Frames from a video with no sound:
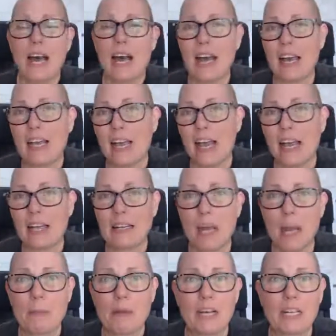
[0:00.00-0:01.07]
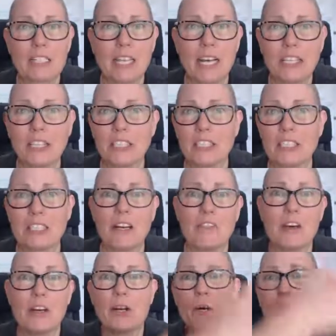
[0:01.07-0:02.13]
I, I, I'm not intelligent
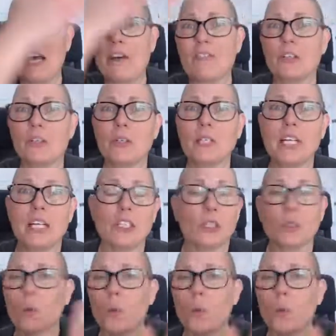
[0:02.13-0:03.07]
enough, I don't have the credentials,